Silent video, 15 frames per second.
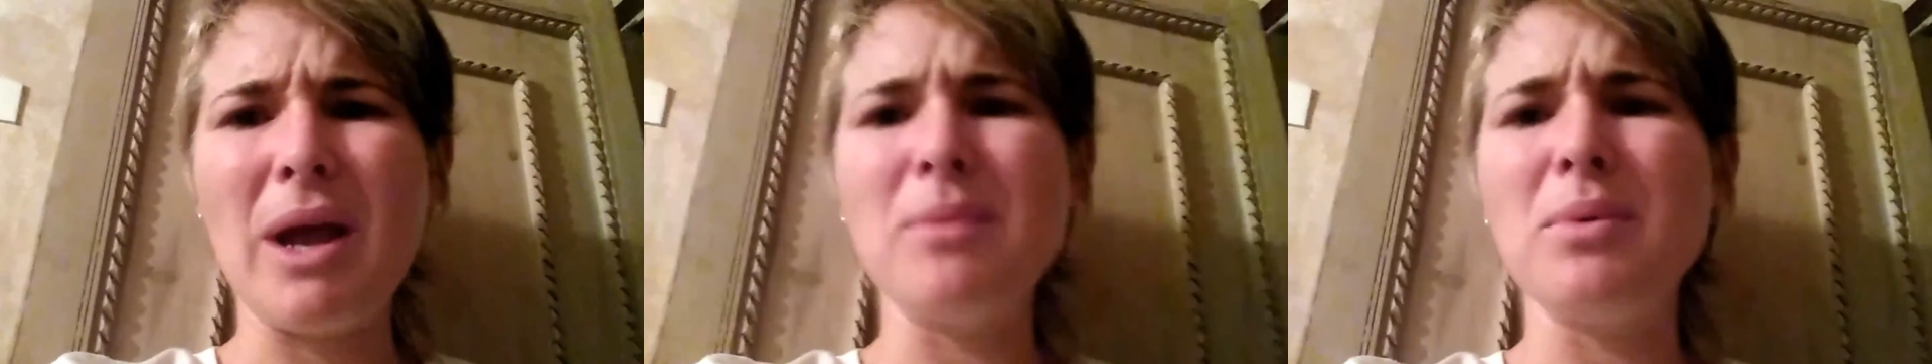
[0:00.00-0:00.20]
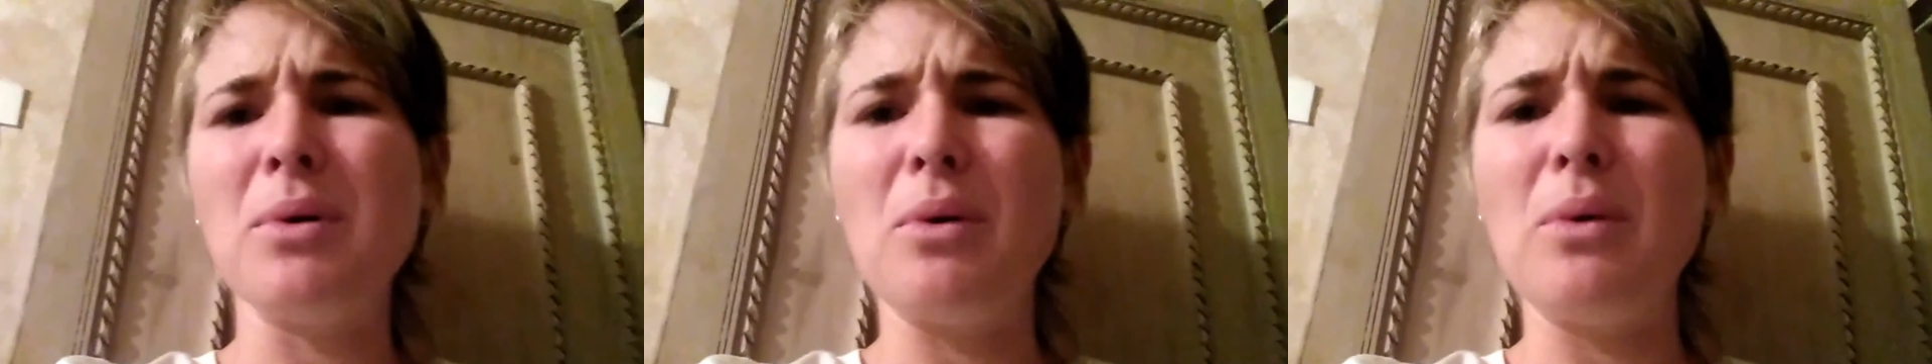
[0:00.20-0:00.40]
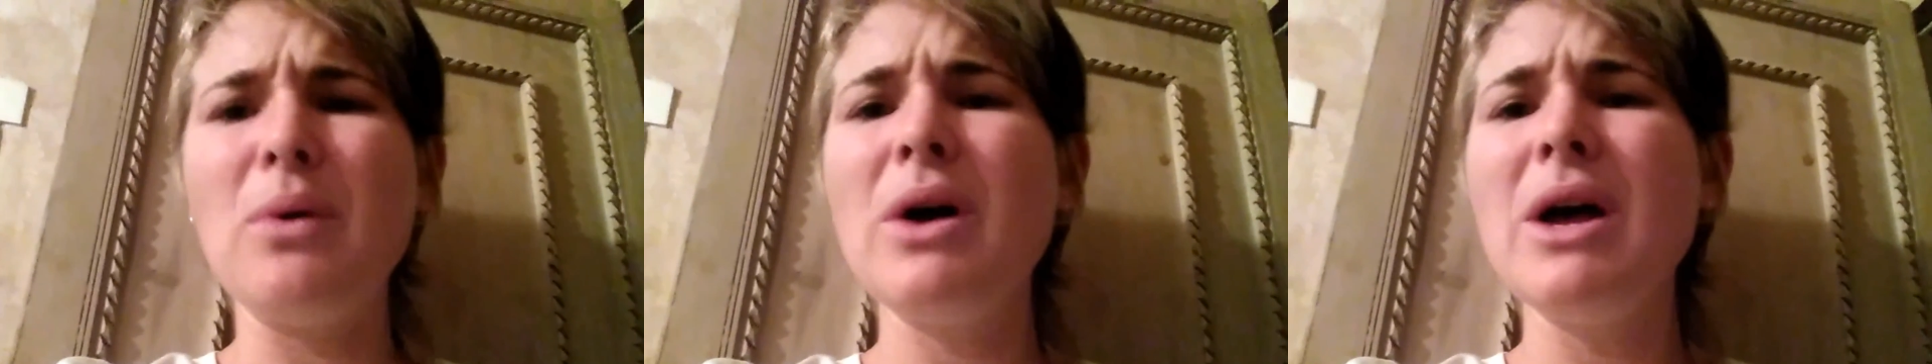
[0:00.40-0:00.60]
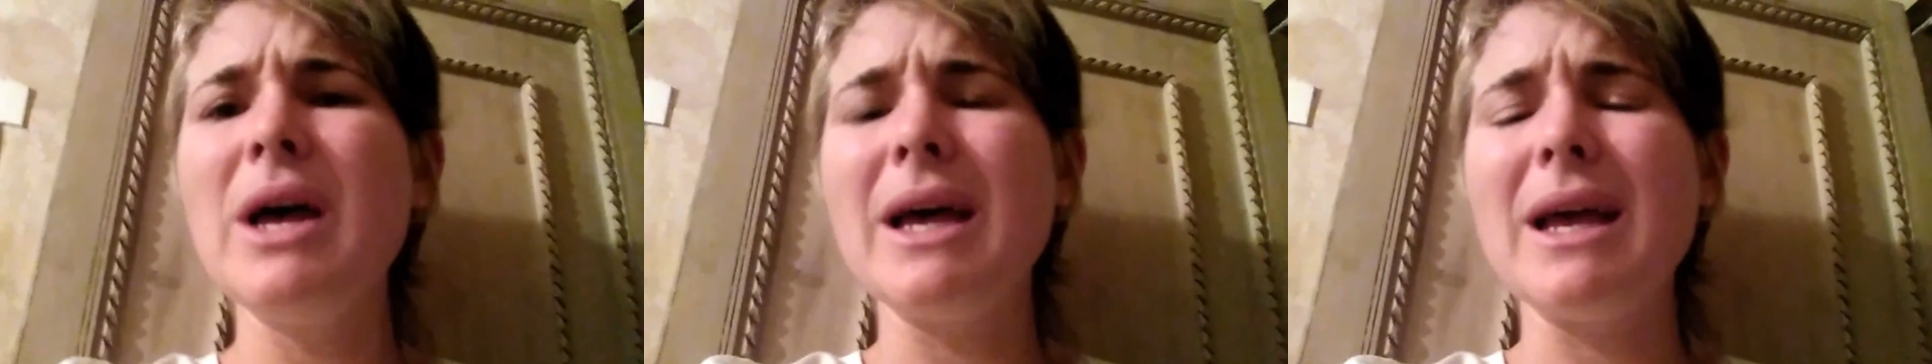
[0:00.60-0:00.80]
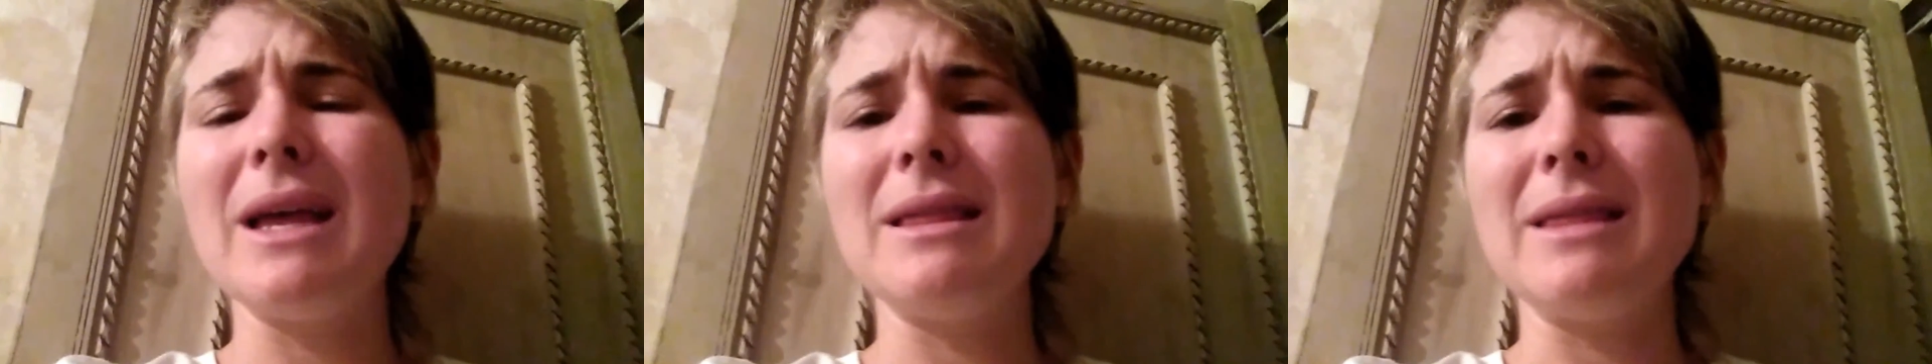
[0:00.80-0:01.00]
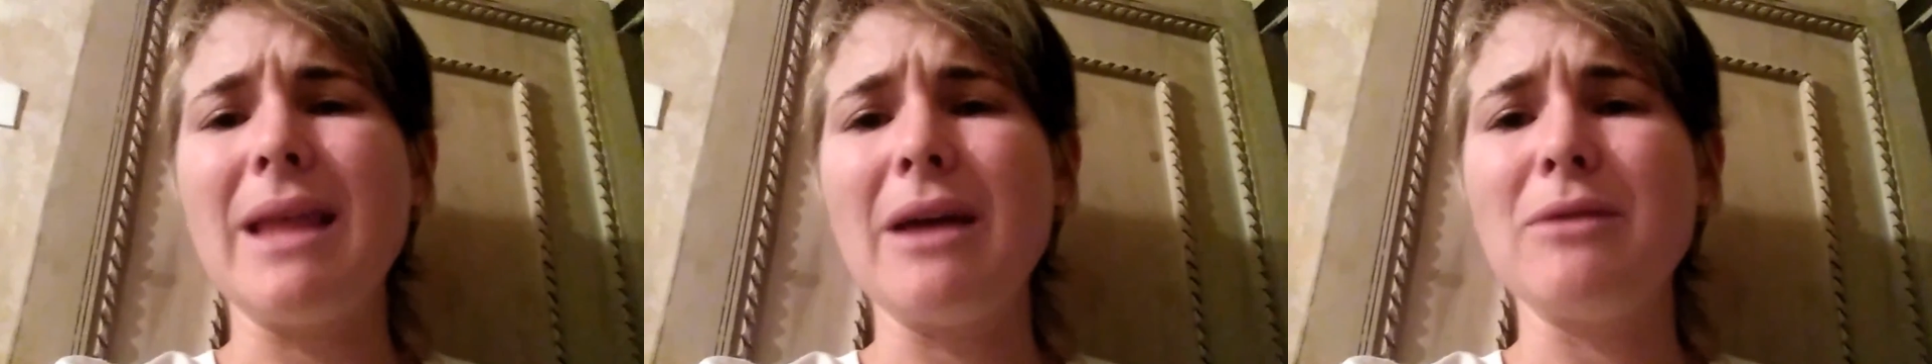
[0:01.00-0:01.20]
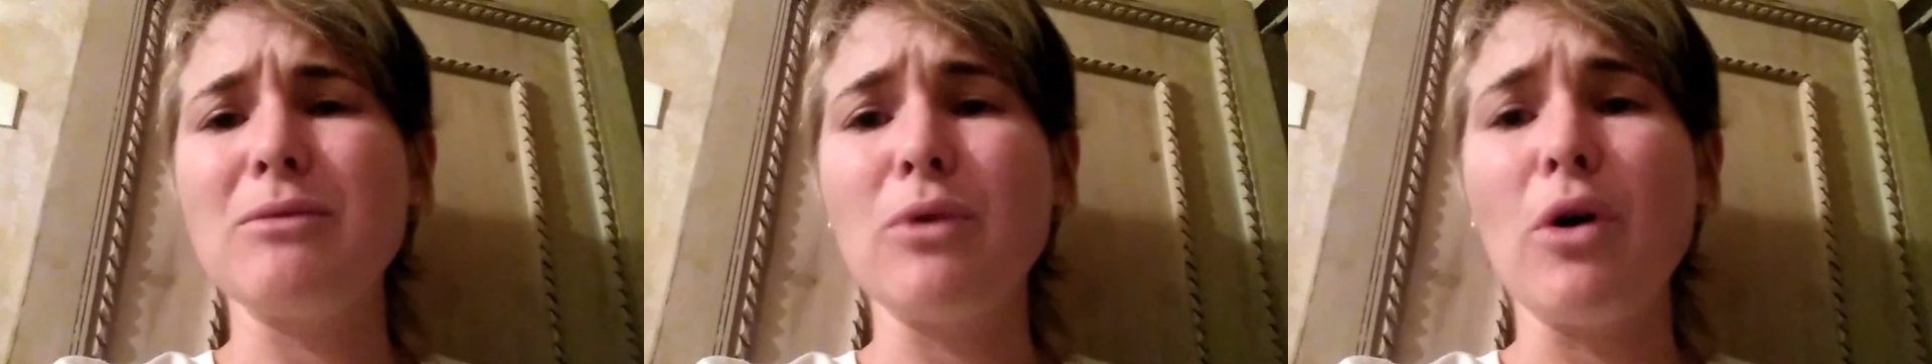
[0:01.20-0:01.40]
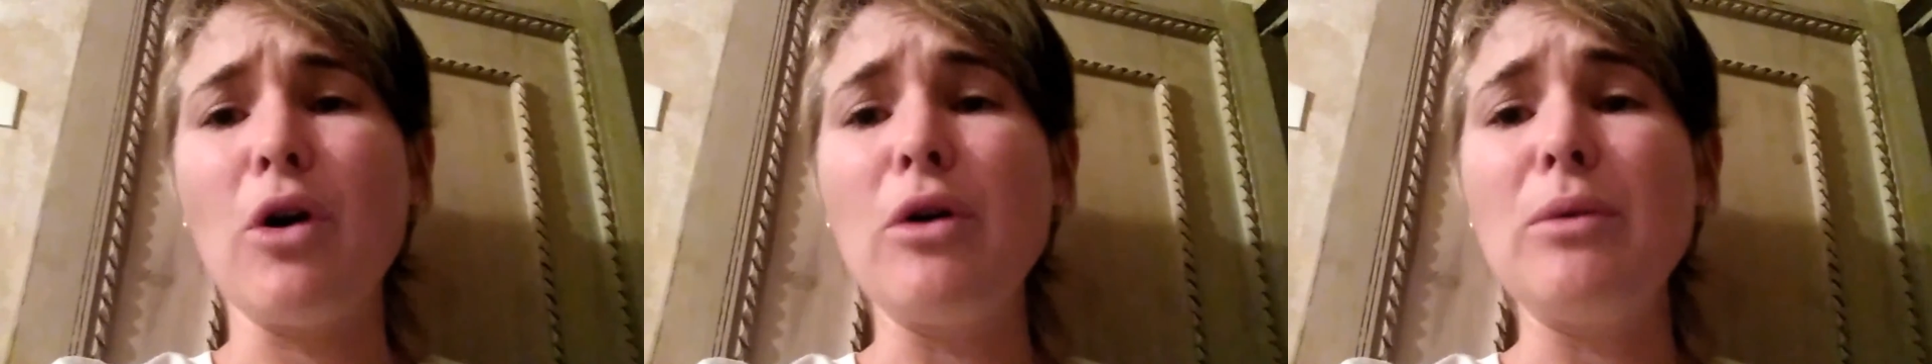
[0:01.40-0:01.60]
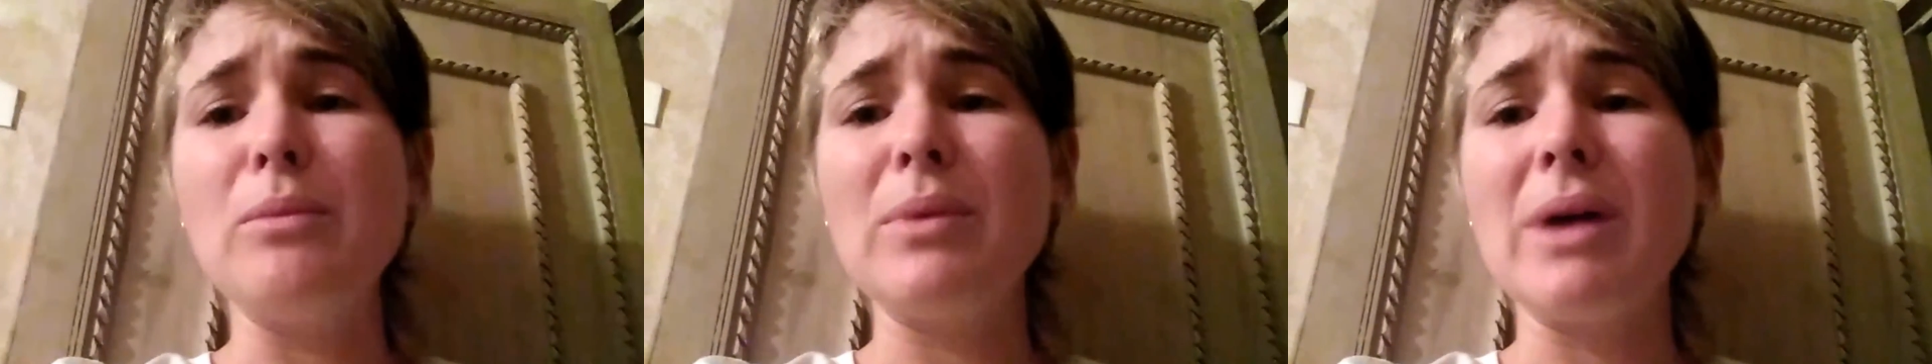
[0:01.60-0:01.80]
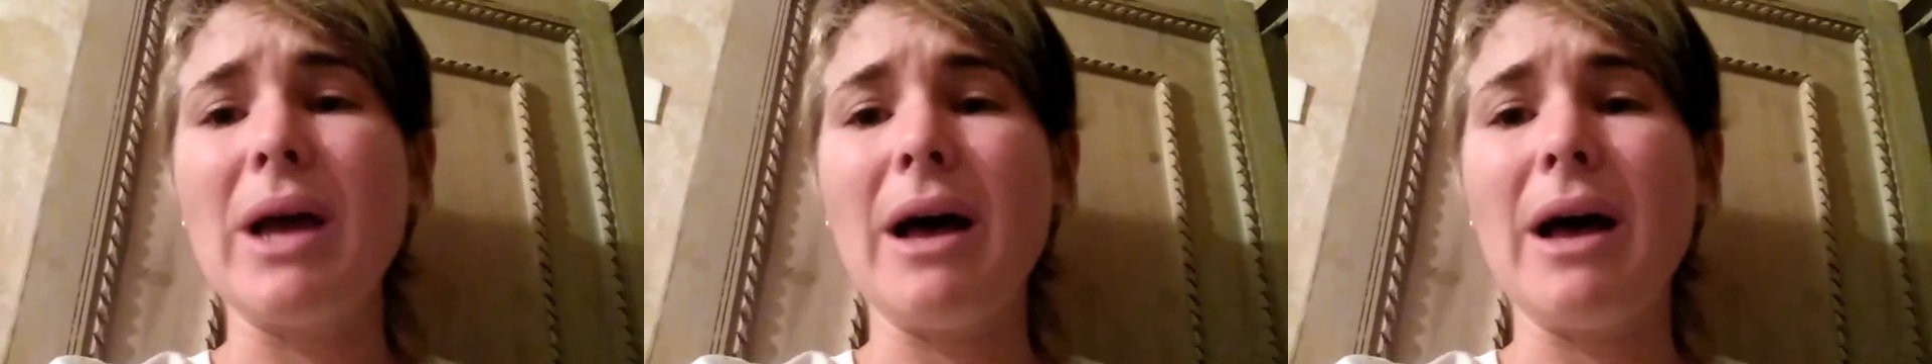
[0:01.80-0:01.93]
people in that room,